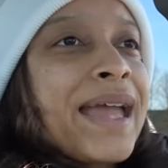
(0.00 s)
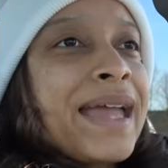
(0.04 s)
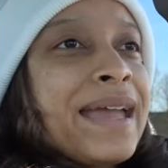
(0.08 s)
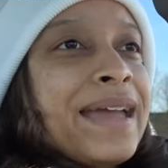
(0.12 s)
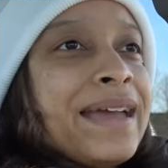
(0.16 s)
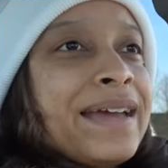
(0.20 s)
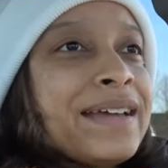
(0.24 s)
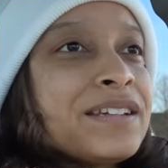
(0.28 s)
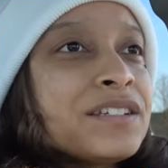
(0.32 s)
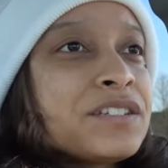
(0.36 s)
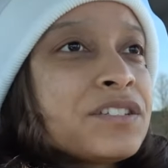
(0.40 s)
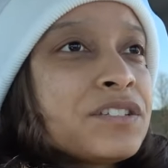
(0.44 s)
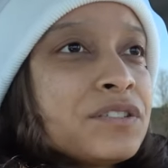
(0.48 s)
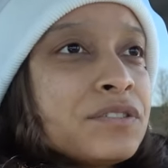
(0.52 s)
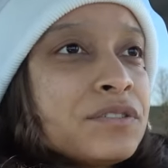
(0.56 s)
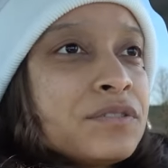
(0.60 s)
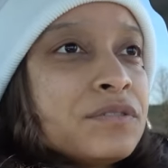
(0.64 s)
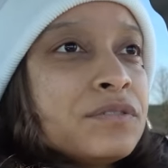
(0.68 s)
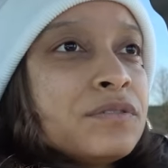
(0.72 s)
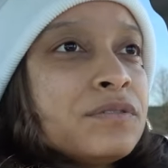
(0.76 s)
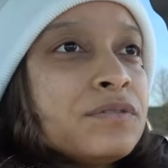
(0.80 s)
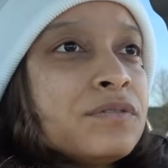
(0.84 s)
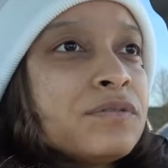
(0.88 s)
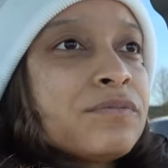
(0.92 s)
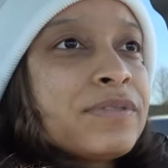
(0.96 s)
and
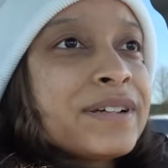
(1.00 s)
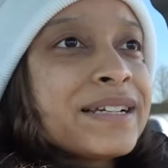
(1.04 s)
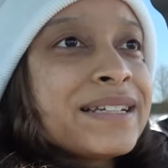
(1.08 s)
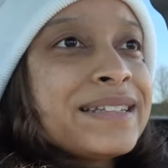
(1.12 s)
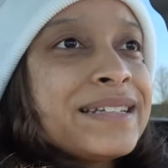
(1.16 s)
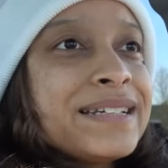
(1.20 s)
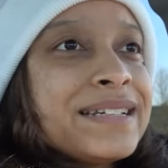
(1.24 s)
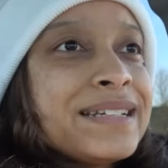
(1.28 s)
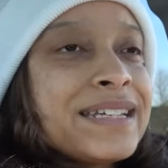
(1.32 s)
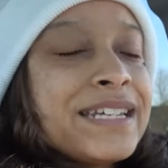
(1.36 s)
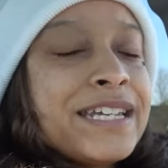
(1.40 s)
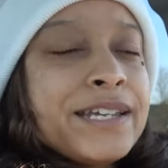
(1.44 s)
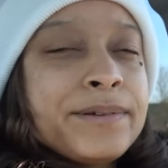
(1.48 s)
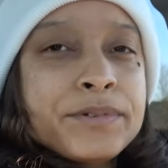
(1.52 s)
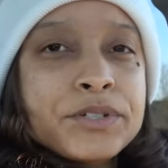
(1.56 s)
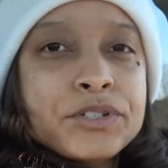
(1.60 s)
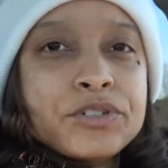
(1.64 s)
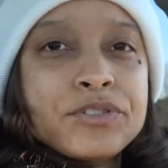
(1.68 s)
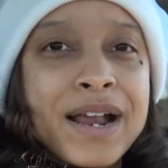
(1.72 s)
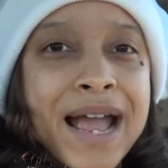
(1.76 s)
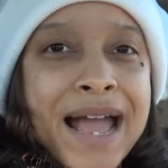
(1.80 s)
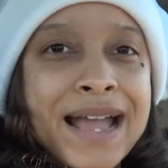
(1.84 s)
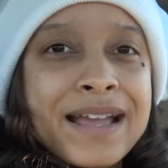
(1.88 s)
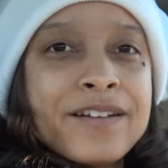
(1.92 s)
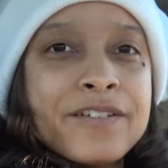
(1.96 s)
to really keep
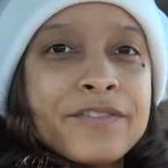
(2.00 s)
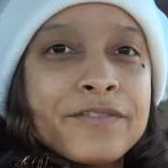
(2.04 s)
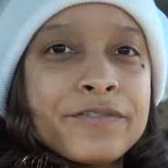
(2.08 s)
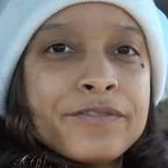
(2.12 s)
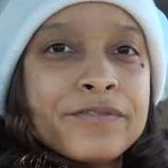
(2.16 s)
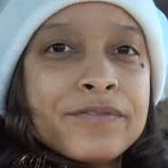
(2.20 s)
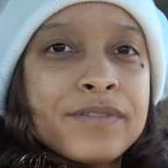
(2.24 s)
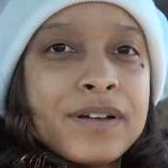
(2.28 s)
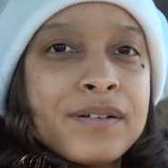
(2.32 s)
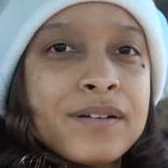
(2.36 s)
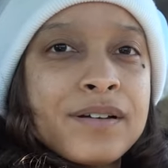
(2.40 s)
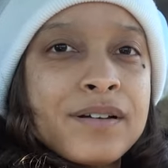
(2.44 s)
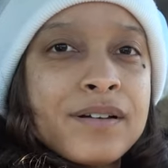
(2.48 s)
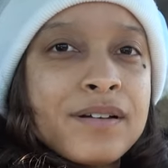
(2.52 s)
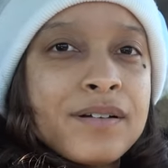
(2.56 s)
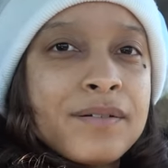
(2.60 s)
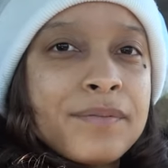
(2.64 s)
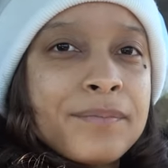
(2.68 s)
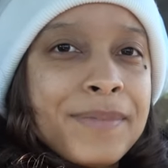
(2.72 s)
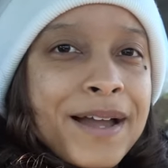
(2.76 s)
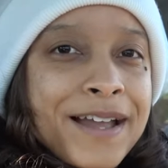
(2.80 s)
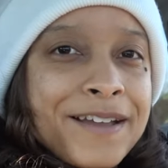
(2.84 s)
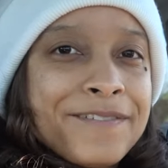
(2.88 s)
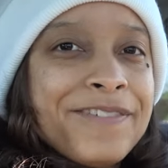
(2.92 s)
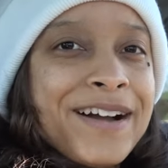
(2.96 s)
track of
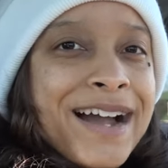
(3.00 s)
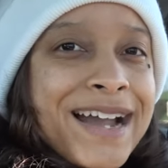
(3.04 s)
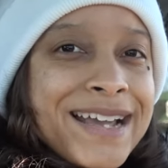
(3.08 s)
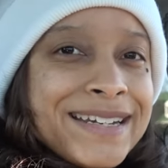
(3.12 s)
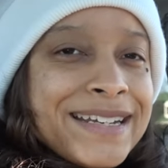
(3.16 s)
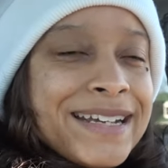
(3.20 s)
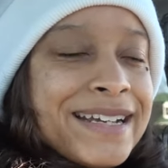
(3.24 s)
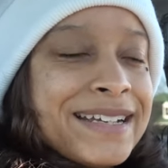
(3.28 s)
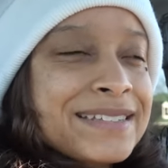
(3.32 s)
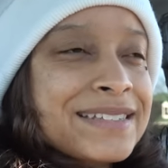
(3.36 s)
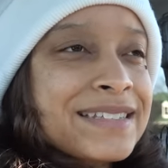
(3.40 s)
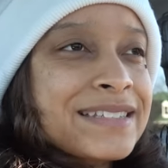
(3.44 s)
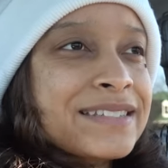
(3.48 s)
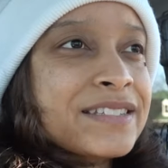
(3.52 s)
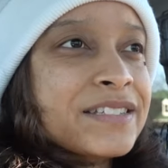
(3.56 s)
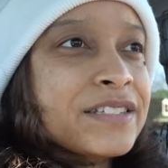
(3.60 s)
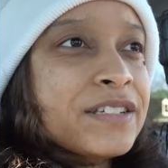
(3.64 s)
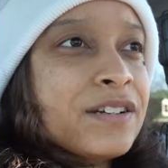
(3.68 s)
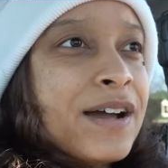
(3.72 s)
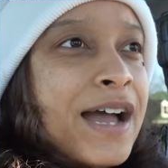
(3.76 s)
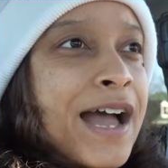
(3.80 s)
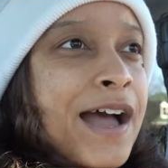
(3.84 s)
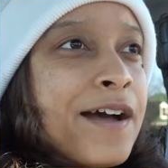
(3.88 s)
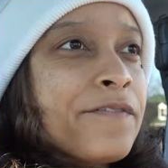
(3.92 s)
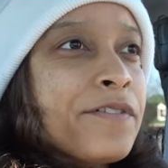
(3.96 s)
my finances, you
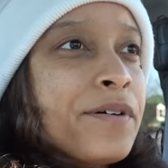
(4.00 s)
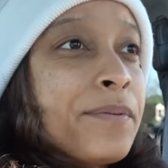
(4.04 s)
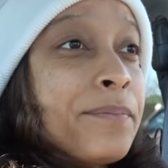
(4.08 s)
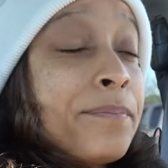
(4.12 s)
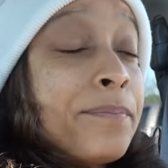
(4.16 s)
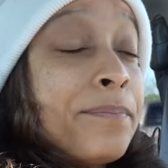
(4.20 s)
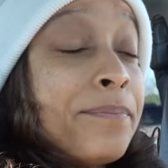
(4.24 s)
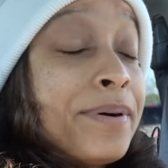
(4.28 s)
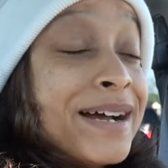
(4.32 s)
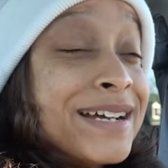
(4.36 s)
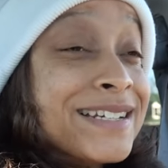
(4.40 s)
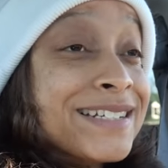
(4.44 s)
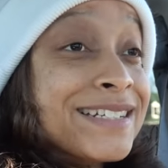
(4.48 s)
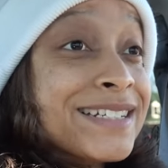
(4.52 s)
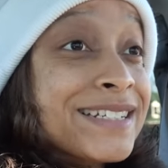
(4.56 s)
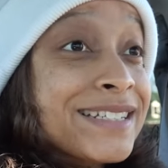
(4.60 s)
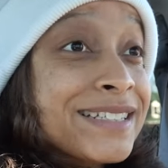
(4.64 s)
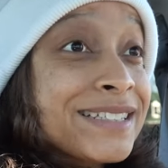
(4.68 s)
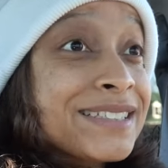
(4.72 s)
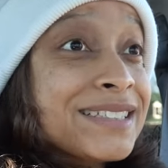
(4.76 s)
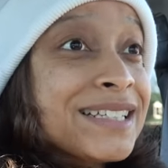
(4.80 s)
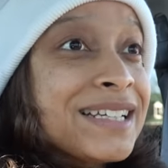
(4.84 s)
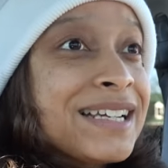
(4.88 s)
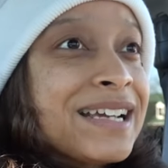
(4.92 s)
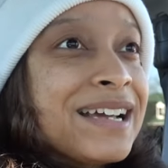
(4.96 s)
know, have a
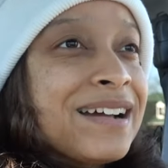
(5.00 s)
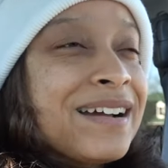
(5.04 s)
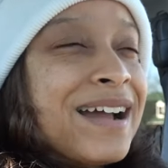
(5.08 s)
budget.